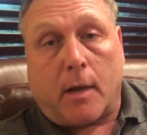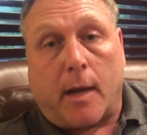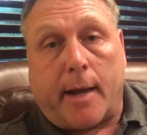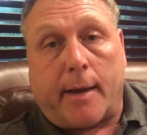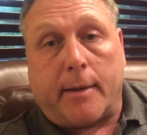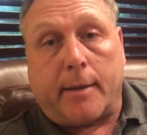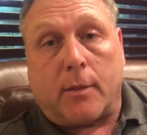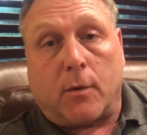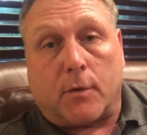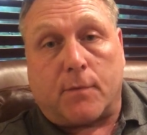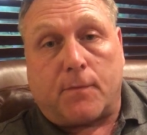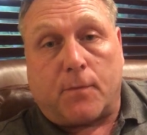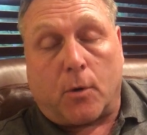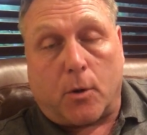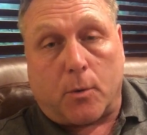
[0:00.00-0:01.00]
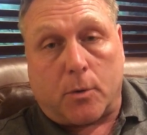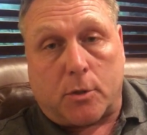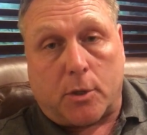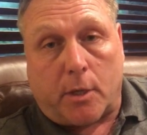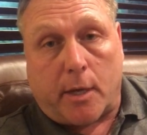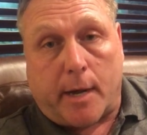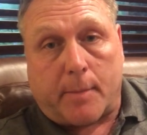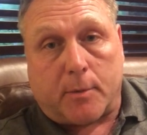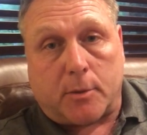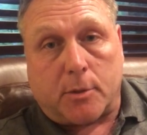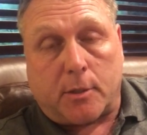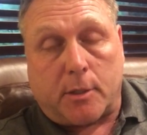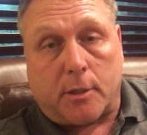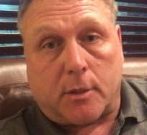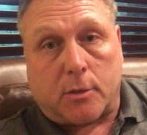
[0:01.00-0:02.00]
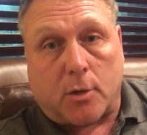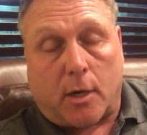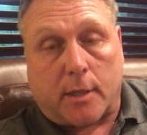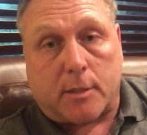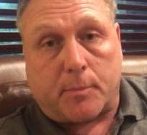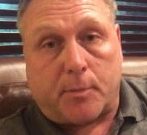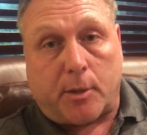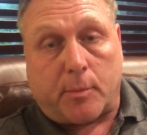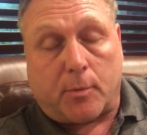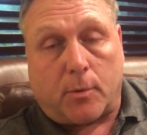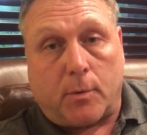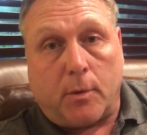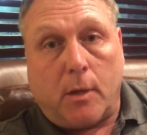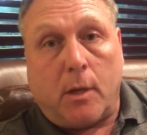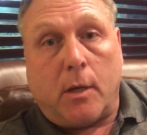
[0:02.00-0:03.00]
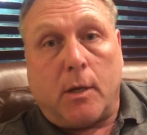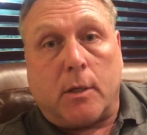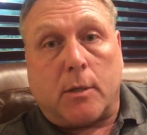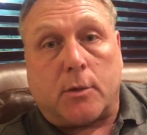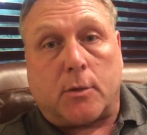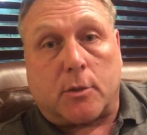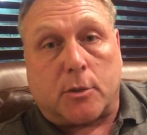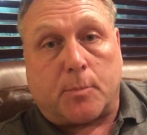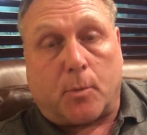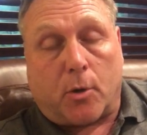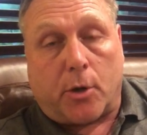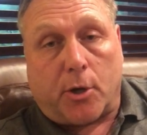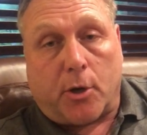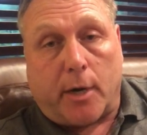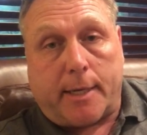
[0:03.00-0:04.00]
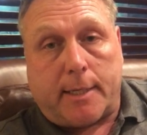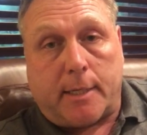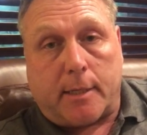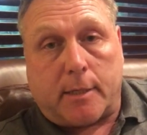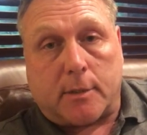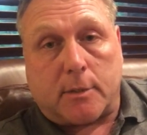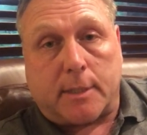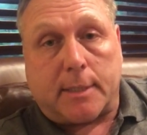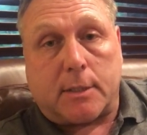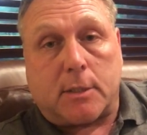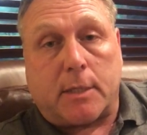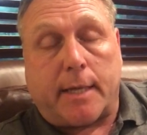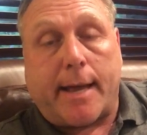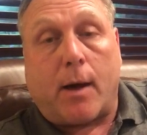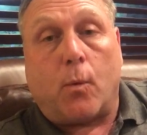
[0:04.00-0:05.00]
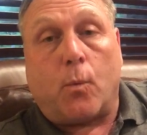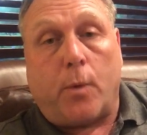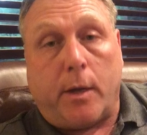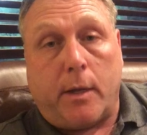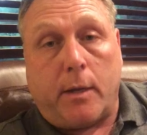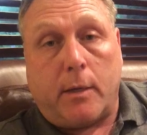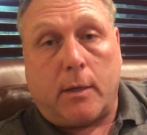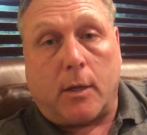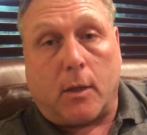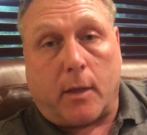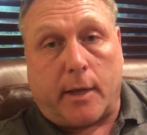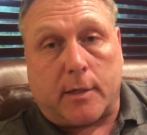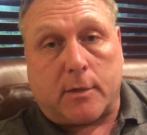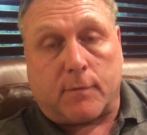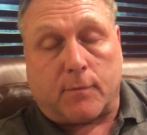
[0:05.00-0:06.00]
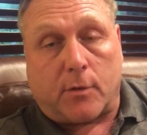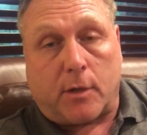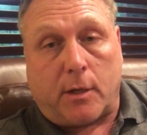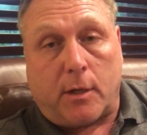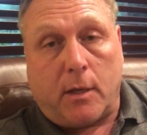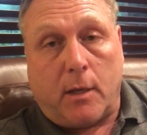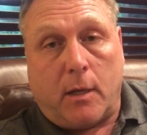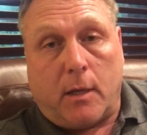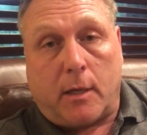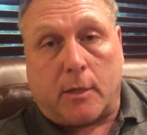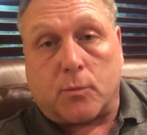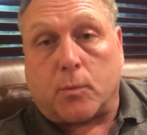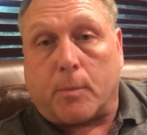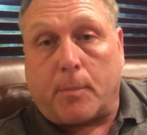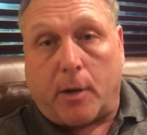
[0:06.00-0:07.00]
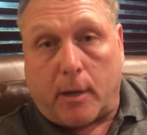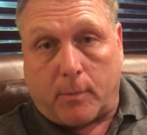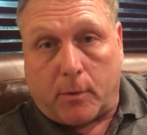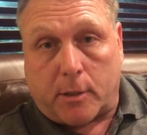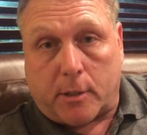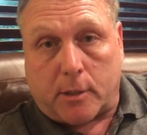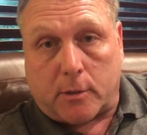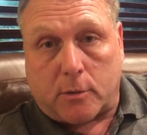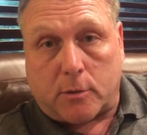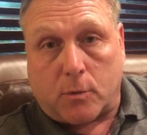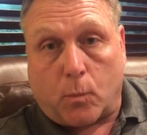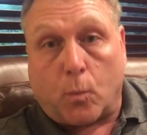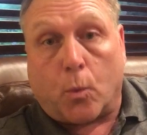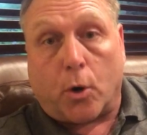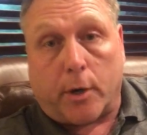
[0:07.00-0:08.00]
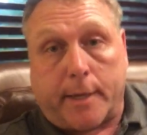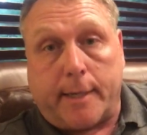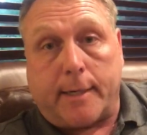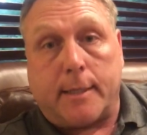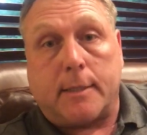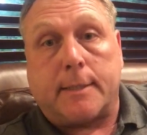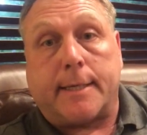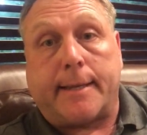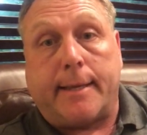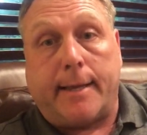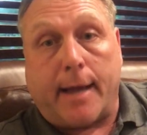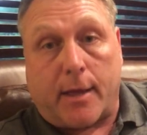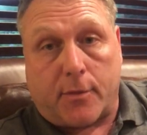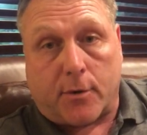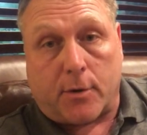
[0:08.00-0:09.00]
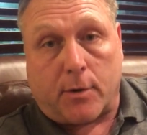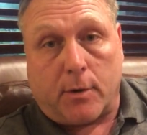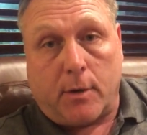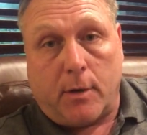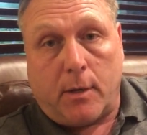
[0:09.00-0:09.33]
I look forward to the opportunity to talk to people, to explore your ideas, and to see how we collectively, as Republicans working together,